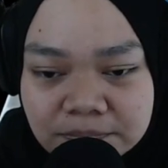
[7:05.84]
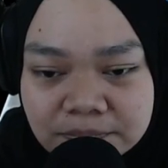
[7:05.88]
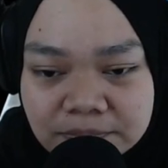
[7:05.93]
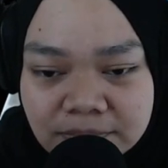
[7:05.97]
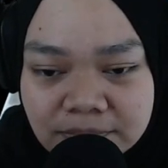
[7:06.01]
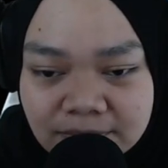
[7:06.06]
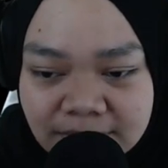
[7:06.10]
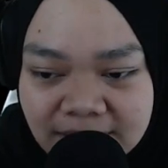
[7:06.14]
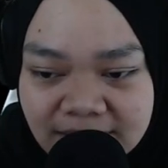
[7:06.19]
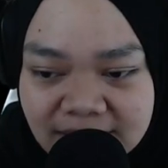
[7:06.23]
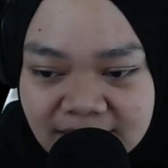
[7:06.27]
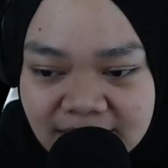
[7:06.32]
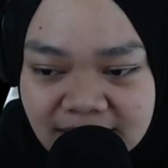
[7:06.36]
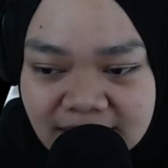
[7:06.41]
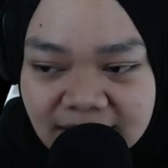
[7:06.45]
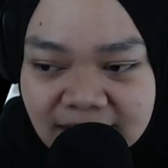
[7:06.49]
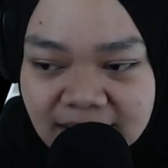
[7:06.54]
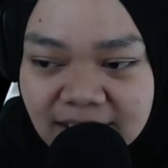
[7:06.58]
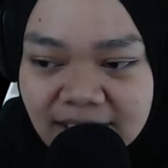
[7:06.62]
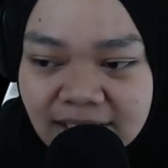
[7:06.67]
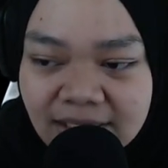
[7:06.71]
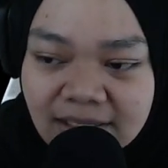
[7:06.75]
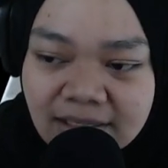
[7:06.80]

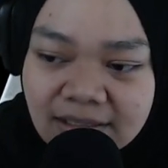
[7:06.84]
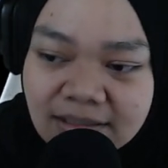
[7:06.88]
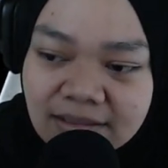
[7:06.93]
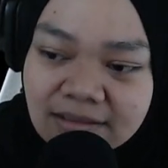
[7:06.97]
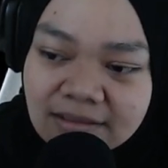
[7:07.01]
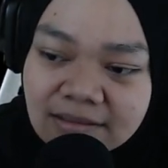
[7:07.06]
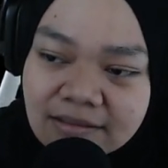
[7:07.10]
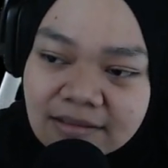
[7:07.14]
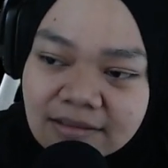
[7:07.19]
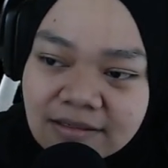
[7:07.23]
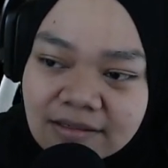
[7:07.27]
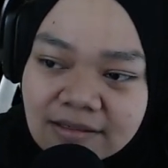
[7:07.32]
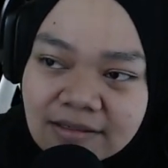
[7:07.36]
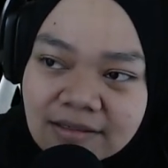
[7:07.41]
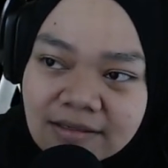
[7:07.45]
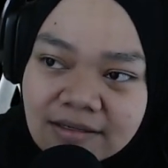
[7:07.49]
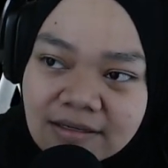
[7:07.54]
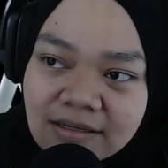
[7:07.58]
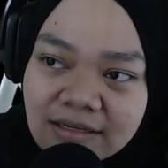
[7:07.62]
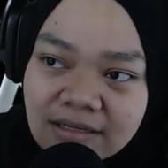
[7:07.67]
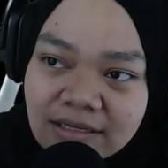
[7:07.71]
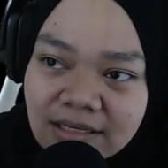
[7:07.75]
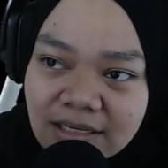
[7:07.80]
basically
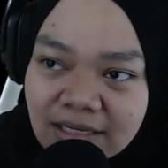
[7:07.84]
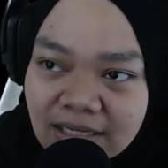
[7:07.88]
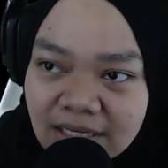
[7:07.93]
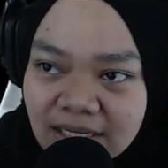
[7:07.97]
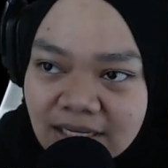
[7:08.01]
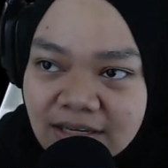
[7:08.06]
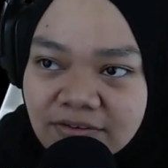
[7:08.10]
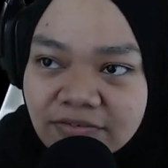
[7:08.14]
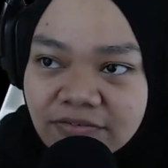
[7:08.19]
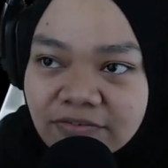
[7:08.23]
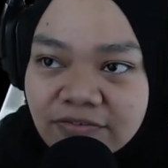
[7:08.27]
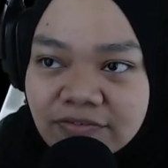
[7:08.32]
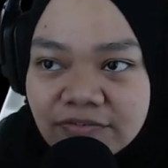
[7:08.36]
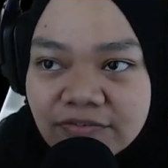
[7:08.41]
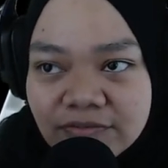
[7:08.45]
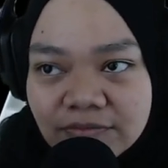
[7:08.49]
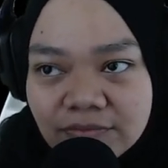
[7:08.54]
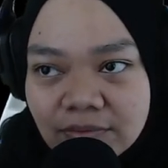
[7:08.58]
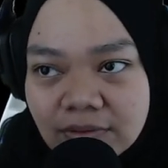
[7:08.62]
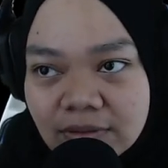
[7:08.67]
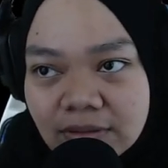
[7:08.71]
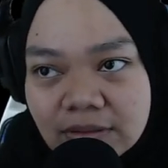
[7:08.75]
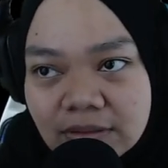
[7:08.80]
if
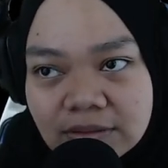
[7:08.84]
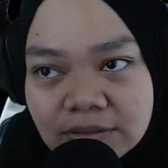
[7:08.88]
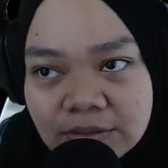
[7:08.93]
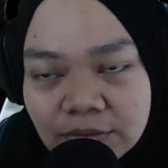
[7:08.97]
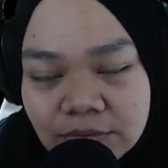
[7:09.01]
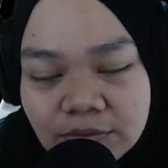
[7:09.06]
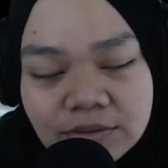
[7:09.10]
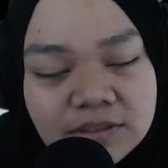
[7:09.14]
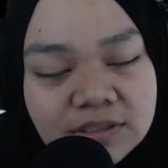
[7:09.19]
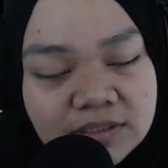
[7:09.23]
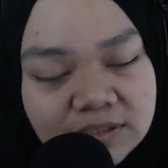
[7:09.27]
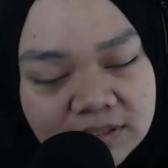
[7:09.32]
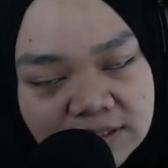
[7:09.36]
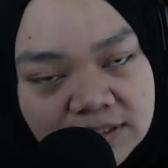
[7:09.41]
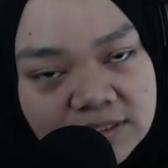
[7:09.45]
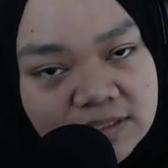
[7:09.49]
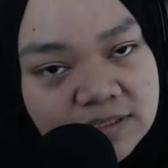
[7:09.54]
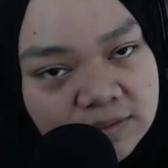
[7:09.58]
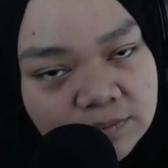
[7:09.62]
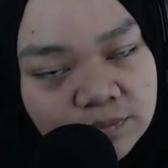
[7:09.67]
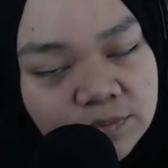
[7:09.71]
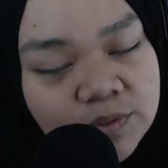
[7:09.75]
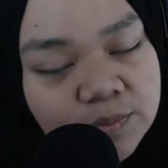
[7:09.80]
you know
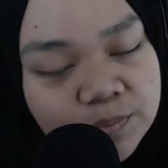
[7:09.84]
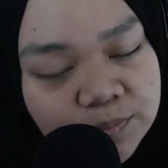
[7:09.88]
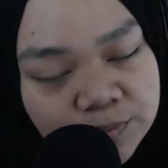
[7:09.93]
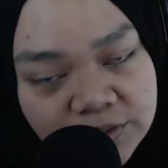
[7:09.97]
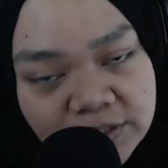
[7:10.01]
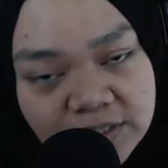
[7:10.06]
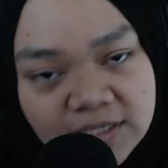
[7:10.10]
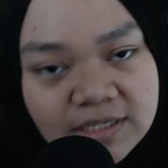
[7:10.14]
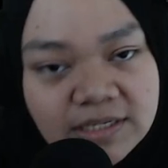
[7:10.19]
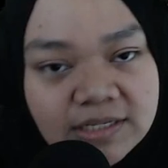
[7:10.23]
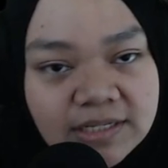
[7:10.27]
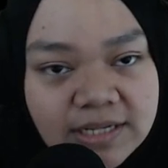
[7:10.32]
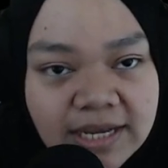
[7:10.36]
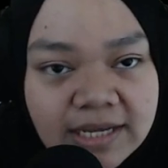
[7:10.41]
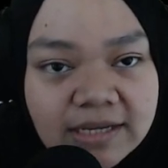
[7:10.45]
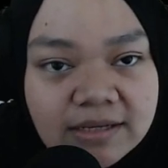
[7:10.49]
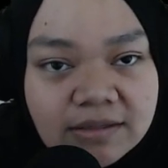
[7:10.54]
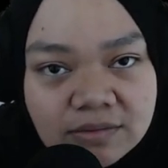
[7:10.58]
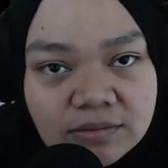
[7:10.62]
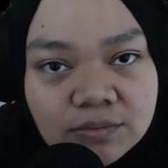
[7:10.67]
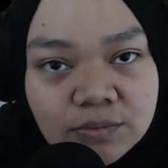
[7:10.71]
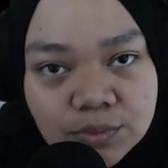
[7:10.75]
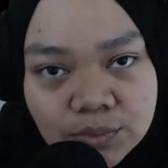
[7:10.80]
this we put it in like
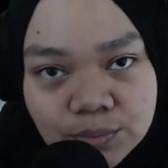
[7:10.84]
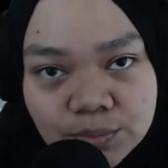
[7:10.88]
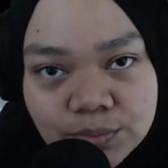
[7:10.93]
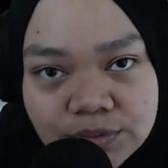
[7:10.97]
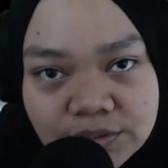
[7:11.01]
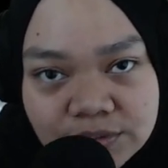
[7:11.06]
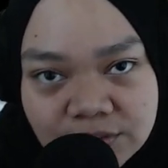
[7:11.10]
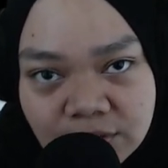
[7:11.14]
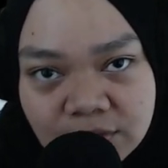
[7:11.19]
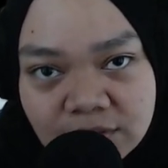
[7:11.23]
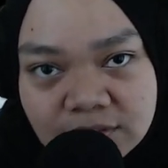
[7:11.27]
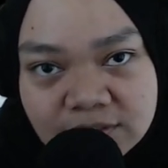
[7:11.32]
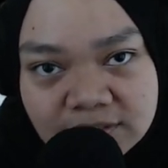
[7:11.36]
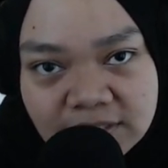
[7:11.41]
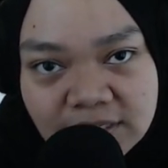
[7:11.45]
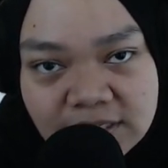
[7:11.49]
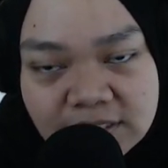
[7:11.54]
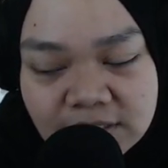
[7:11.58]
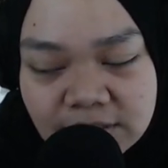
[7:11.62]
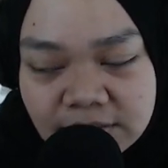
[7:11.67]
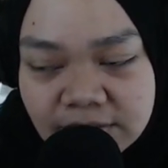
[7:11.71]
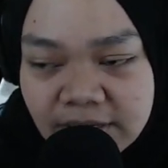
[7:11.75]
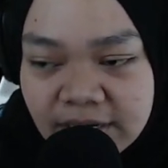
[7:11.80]
the world's
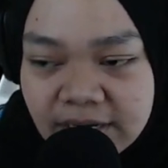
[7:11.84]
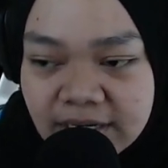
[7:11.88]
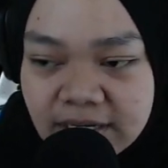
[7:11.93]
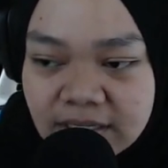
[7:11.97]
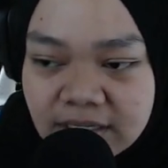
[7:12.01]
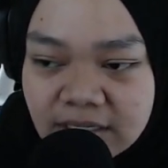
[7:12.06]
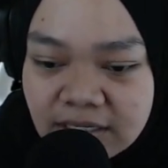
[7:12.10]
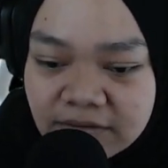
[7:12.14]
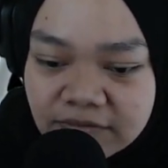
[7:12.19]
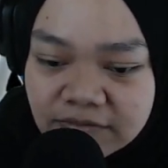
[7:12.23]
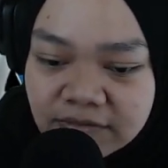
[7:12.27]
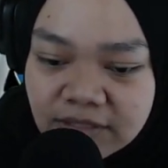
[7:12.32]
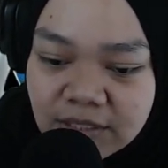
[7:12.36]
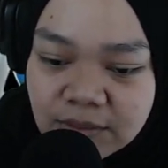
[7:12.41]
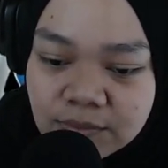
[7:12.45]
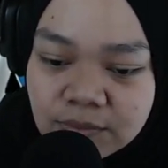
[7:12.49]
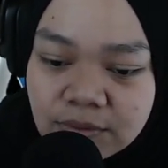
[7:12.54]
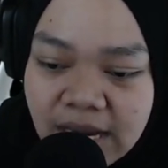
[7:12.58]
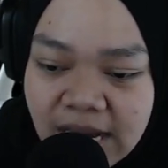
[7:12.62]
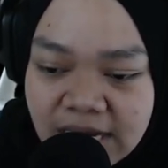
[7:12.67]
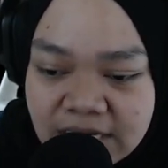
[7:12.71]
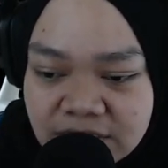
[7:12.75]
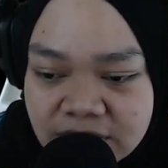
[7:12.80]
context correct if they
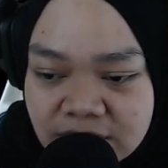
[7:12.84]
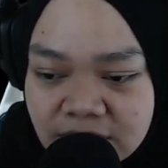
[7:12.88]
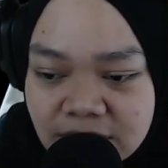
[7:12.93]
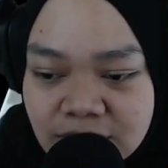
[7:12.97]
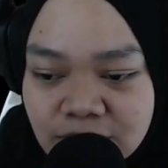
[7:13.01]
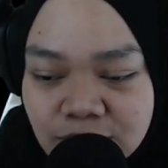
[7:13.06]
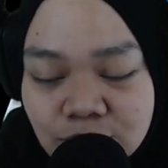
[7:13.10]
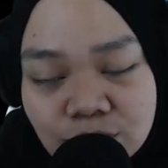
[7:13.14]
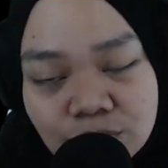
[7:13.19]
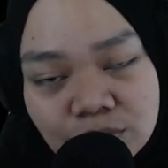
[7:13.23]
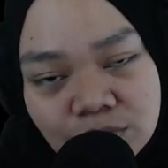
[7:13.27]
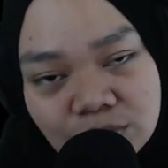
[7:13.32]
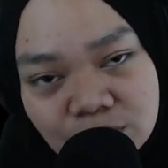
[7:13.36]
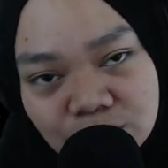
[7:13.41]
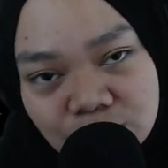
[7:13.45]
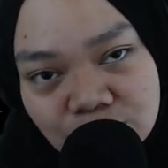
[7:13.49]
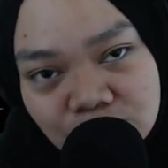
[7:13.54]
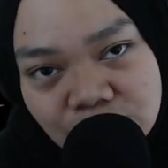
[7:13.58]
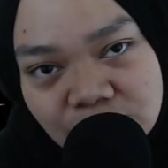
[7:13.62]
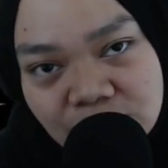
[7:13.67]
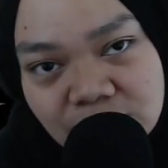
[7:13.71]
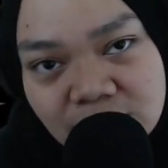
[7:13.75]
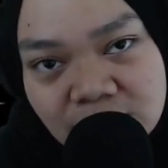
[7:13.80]
were actually to
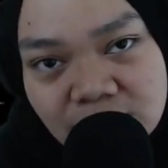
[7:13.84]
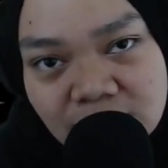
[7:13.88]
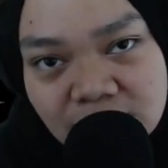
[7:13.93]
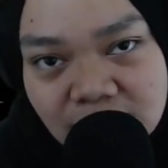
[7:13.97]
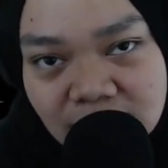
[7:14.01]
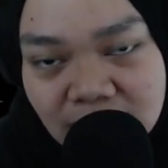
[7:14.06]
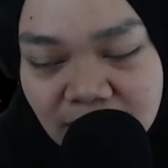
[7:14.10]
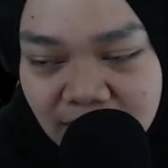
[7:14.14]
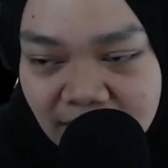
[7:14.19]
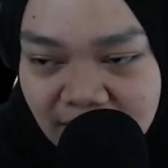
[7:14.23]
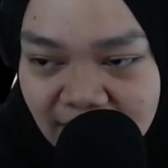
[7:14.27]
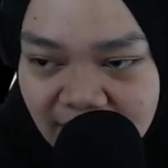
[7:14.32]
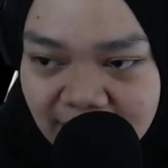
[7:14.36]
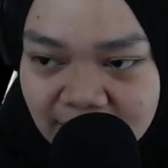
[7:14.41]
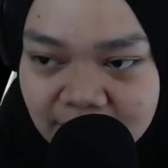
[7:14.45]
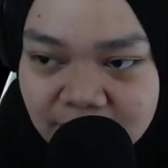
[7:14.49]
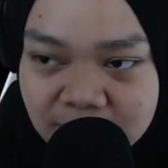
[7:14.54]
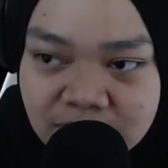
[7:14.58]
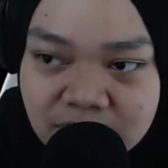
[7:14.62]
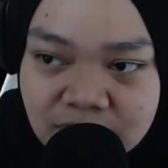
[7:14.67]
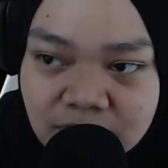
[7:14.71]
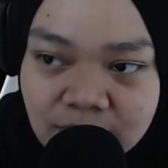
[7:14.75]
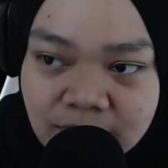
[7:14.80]
lose the
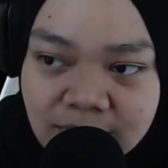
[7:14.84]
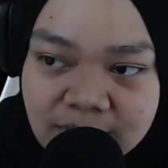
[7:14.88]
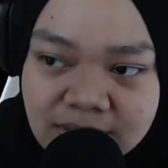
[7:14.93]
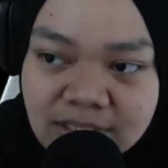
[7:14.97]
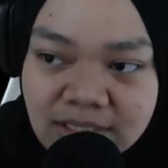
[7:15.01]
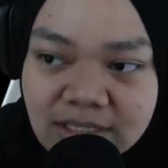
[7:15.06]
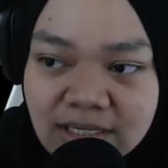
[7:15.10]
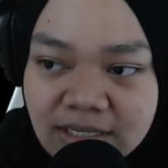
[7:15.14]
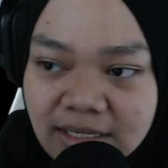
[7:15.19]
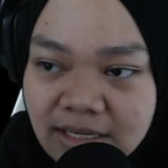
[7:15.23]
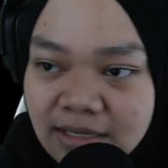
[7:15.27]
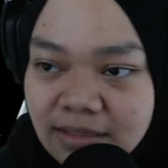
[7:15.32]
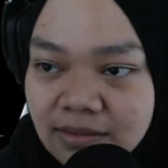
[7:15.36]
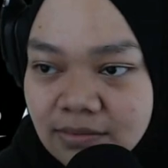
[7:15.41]
game so basically